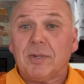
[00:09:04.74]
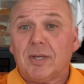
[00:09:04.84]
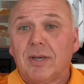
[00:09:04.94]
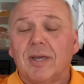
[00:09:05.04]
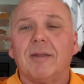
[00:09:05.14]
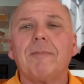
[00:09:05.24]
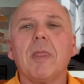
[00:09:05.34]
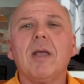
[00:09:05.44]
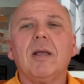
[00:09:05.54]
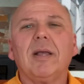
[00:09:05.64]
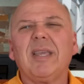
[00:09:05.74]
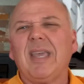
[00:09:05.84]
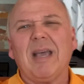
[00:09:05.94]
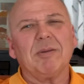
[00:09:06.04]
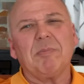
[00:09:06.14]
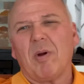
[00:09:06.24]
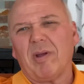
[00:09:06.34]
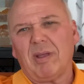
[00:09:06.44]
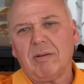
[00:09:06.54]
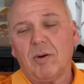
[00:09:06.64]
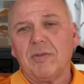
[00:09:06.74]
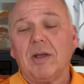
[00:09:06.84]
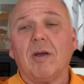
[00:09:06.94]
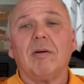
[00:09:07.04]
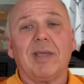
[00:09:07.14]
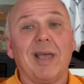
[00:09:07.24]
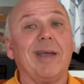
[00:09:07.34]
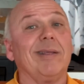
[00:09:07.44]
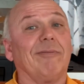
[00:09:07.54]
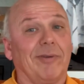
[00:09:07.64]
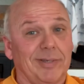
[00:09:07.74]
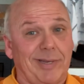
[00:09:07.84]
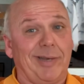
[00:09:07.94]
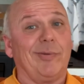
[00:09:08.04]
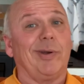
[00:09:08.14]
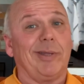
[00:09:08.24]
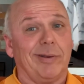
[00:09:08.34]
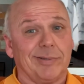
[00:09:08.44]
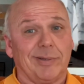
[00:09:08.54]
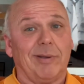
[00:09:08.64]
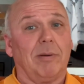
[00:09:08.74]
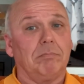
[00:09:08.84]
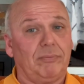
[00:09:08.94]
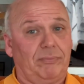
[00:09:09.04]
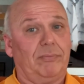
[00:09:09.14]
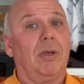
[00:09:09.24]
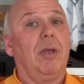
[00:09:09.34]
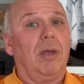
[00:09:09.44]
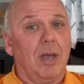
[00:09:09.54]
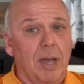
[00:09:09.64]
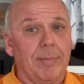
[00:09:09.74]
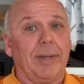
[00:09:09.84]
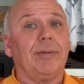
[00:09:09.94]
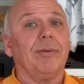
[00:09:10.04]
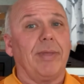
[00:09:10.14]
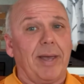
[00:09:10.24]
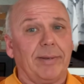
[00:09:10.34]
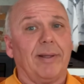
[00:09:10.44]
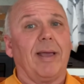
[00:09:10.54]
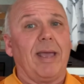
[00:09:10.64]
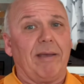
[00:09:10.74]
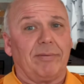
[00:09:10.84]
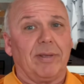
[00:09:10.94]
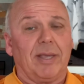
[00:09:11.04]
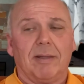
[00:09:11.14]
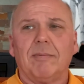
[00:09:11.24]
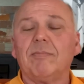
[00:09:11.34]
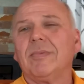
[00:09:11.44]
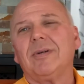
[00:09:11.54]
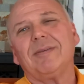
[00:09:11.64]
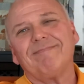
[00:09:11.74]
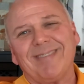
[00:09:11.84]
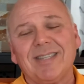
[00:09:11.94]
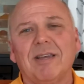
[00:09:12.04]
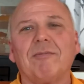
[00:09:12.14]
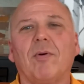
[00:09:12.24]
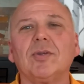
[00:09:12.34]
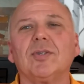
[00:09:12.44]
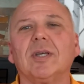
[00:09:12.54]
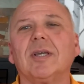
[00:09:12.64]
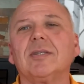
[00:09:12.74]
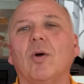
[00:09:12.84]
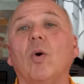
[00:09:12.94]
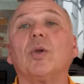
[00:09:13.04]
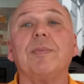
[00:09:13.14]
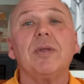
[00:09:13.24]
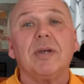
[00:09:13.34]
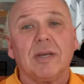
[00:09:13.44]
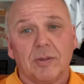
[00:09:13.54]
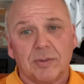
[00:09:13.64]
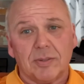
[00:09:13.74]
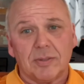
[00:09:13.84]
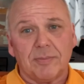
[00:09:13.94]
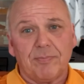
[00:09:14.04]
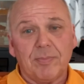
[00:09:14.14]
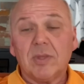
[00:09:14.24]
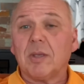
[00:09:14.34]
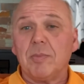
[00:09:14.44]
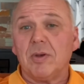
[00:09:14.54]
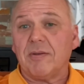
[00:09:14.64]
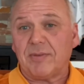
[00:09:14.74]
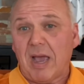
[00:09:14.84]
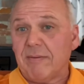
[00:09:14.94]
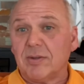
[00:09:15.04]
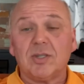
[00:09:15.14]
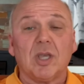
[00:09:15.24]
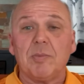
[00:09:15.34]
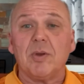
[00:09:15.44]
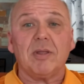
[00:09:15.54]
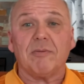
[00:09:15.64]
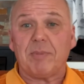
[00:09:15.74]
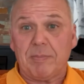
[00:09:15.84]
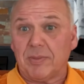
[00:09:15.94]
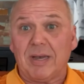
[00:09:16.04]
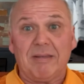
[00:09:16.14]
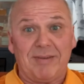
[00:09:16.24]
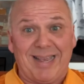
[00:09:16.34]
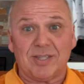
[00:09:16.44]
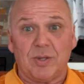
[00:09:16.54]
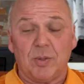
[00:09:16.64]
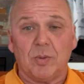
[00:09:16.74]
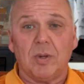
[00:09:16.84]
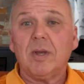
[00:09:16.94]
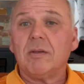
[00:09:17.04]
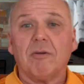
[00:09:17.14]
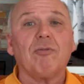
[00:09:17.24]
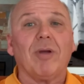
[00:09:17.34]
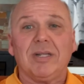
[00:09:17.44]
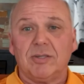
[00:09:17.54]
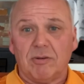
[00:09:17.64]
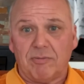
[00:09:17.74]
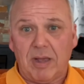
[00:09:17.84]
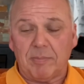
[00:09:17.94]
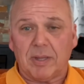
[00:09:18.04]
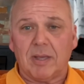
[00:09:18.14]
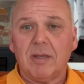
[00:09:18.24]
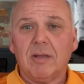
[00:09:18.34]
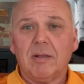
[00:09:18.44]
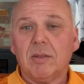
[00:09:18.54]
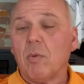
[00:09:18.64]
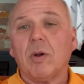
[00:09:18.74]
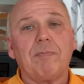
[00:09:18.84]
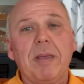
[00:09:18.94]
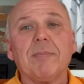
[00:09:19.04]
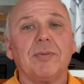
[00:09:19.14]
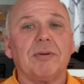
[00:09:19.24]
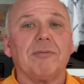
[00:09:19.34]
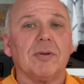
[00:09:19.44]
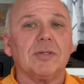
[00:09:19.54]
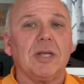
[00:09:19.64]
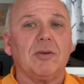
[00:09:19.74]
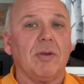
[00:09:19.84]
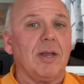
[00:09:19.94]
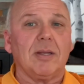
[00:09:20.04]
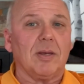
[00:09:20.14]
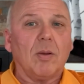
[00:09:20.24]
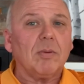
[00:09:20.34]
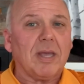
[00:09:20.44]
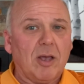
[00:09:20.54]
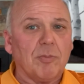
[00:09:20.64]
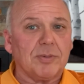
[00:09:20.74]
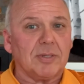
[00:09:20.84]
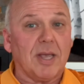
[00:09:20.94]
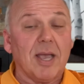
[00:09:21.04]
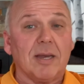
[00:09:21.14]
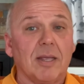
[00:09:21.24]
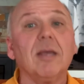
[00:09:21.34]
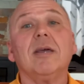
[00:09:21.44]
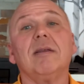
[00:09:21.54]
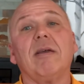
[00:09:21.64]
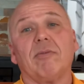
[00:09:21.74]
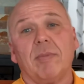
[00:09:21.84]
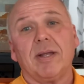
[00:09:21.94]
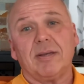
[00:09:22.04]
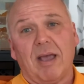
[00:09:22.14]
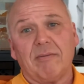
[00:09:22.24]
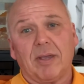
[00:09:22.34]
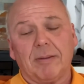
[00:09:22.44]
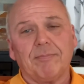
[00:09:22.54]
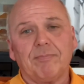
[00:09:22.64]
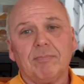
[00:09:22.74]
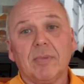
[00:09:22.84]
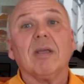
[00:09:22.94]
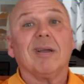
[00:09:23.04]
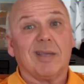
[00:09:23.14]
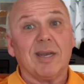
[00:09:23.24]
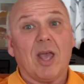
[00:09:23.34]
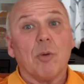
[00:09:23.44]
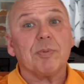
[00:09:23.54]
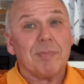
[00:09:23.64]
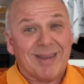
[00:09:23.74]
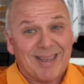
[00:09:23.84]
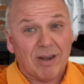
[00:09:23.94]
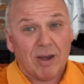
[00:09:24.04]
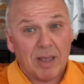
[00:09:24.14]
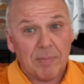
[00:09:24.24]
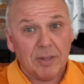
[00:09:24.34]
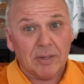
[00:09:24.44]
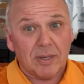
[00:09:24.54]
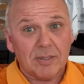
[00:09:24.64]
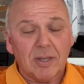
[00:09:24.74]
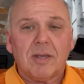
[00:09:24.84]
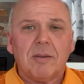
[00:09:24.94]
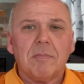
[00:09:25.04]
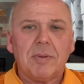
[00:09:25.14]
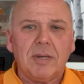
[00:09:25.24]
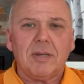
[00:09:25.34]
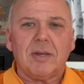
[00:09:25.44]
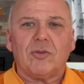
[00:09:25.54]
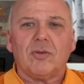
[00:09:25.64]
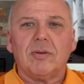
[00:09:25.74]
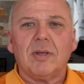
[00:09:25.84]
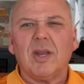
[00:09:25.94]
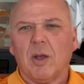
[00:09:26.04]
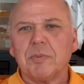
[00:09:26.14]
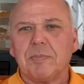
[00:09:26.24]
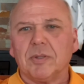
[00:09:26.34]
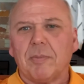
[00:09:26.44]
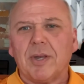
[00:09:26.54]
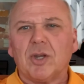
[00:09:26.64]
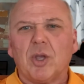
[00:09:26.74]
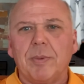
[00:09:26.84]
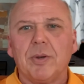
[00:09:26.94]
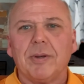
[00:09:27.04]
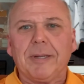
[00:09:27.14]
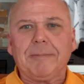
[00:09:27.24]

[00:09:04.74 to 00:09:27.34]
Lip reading: good. Yeah, it was boring. Or they'll go, yeah, I did first aid 20 years ago. I'm not doing that until I have to again. Well, that's unfortunate because the whole community loses. The community of divers, the community of people that live next to you, your friends, your family. The more people that are first aid trained can only help society, never mind diving. Again, it helps mitigate our liabilities, but in addition, it helps build a better community.